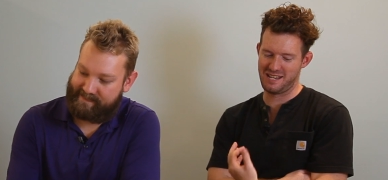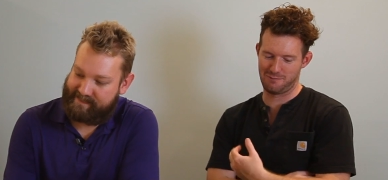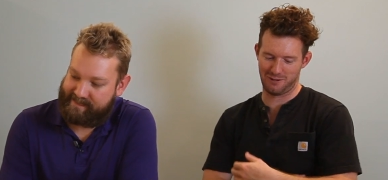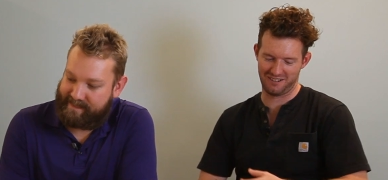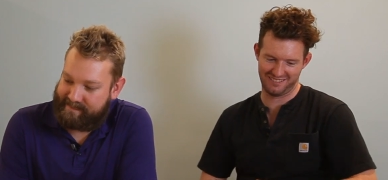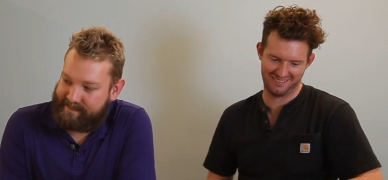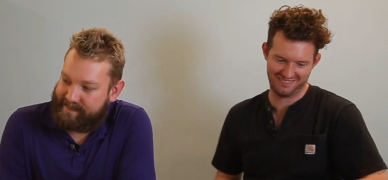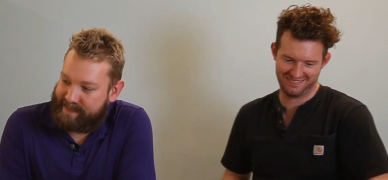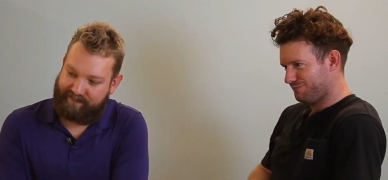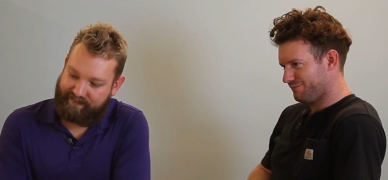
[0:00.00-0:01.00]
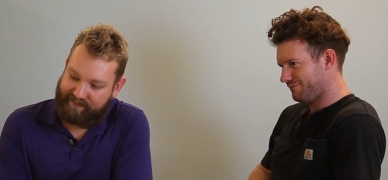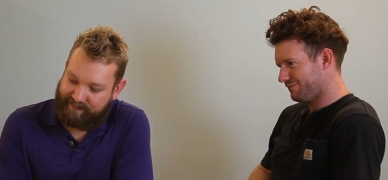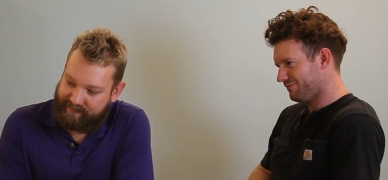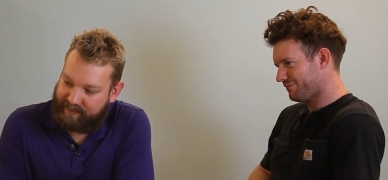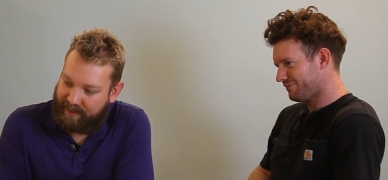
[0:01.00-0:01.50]
Speaker 1: that part.
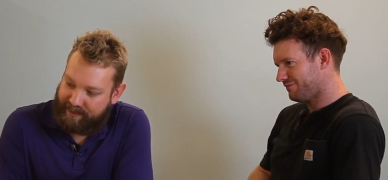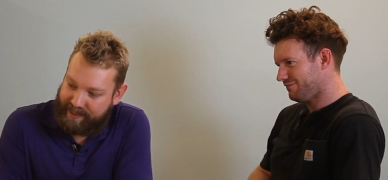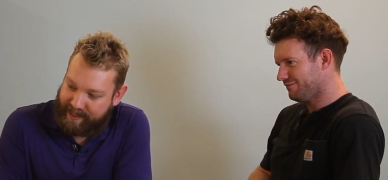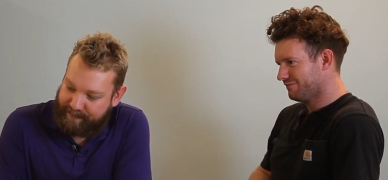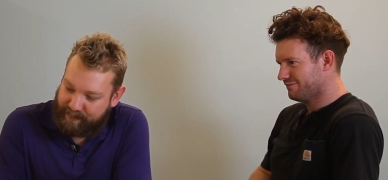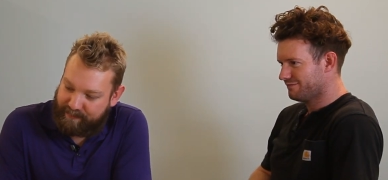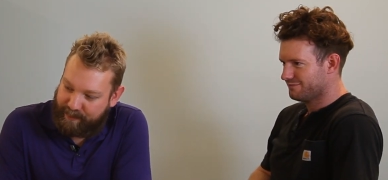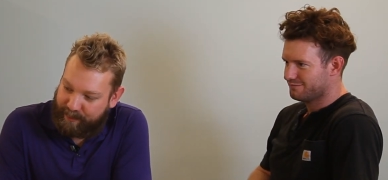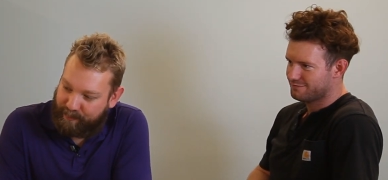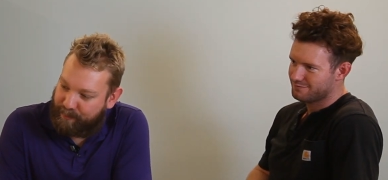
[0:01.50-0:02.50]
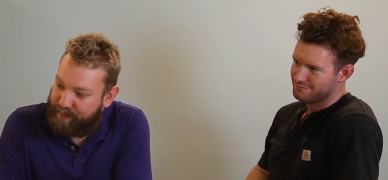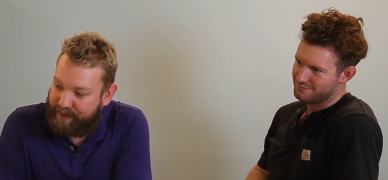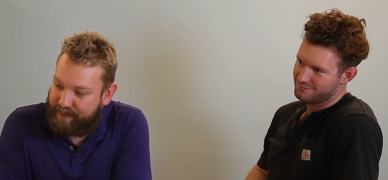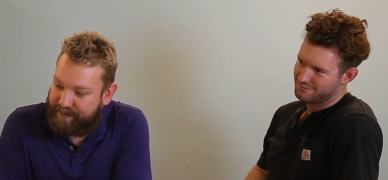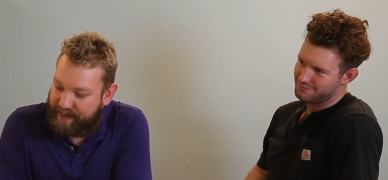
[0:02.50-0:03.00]
Speaker 2: All right, after a very long
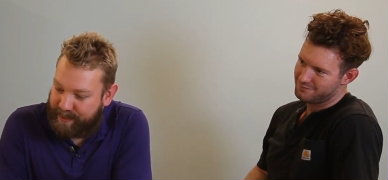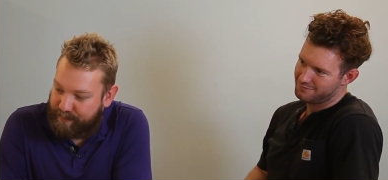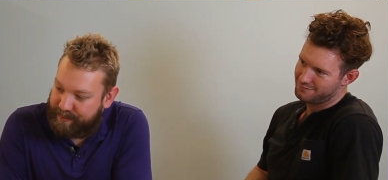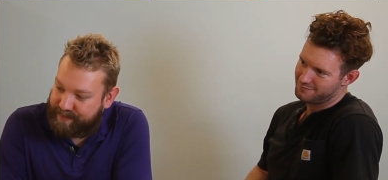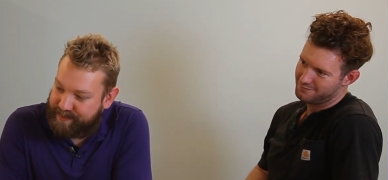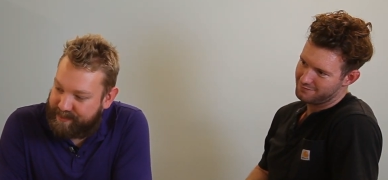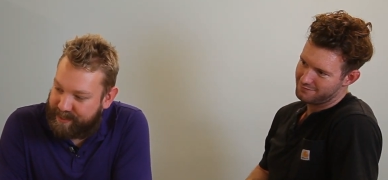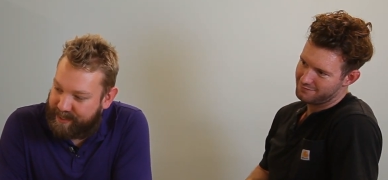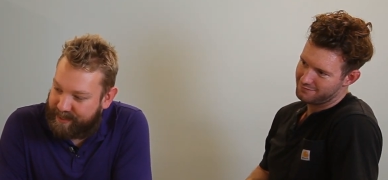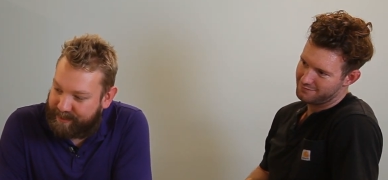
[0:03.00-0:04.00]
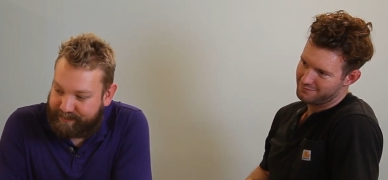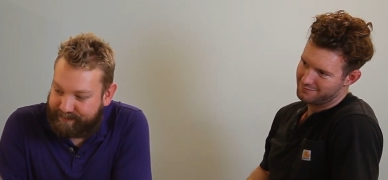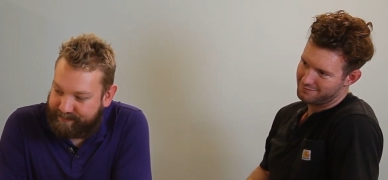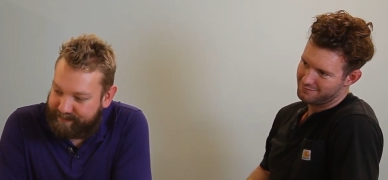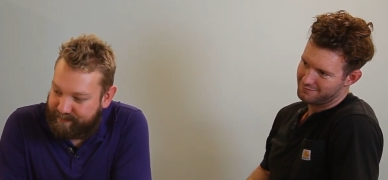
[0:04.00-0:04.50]
period of time, it's uh,
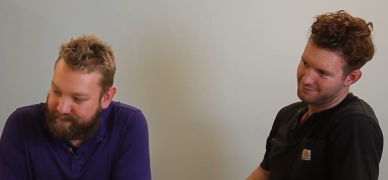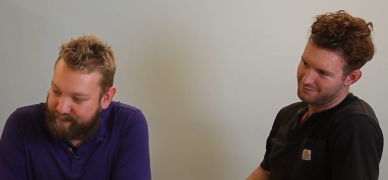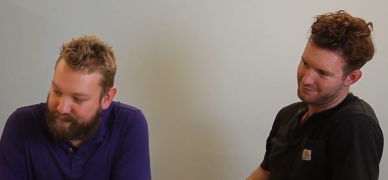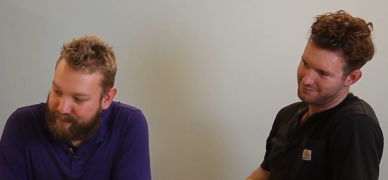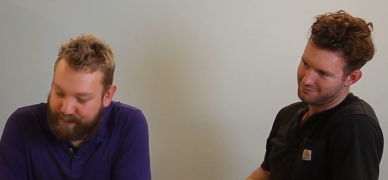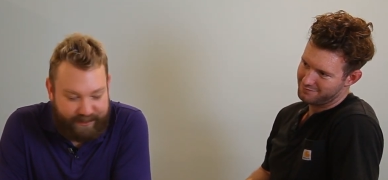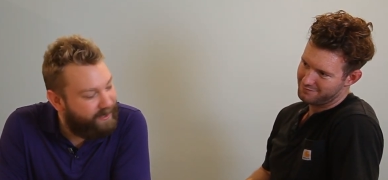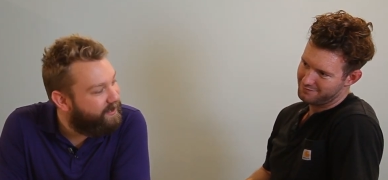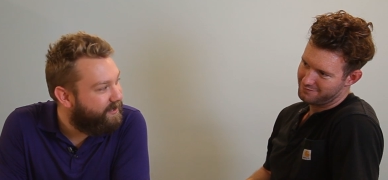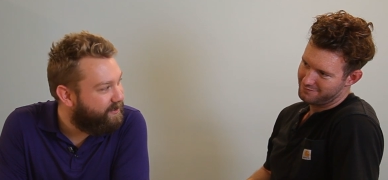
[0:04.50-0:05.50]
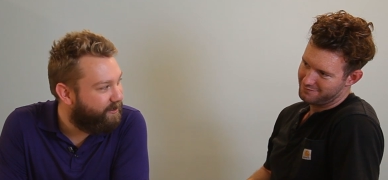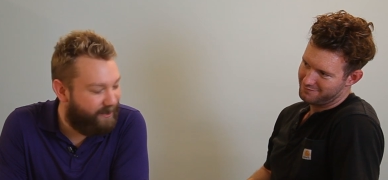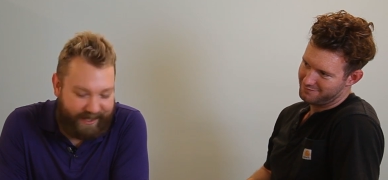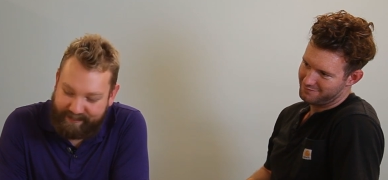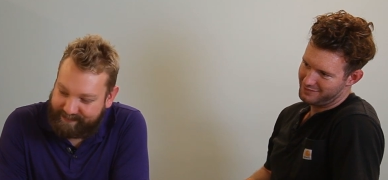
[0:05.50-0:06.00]
posted to this
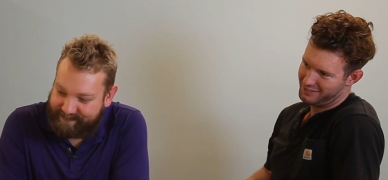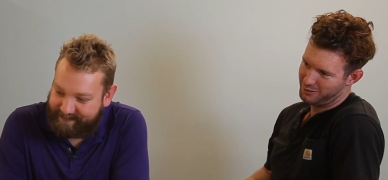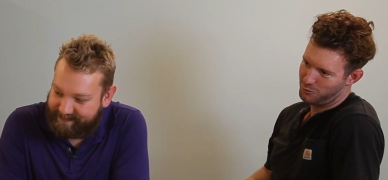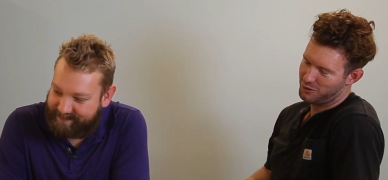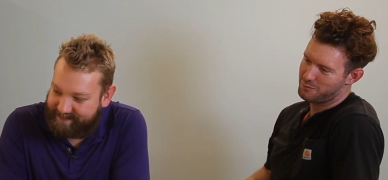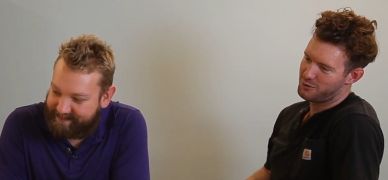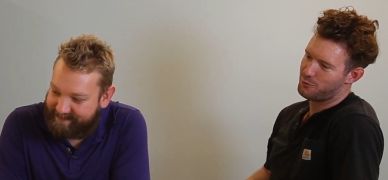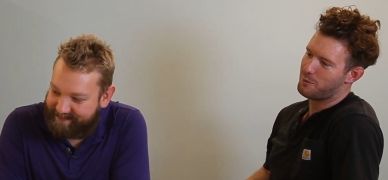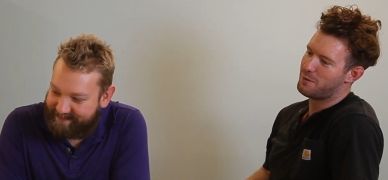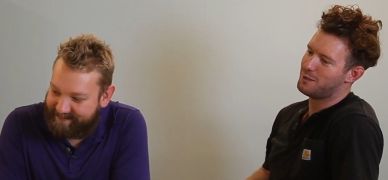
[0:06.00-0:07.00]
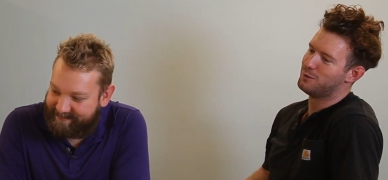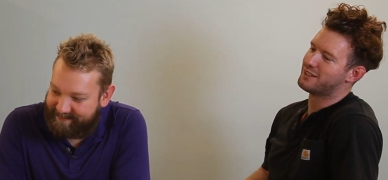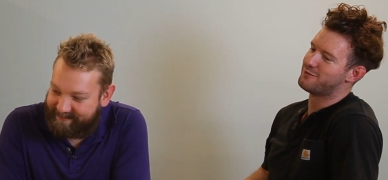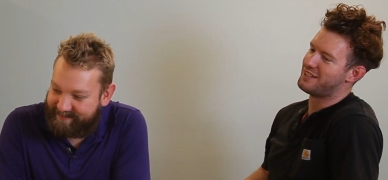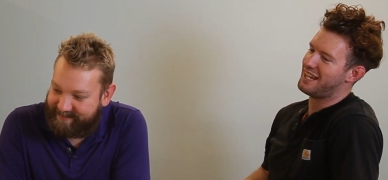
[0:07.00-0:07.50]
screen. Yeah, welcome to the
Speaker 1: Republic of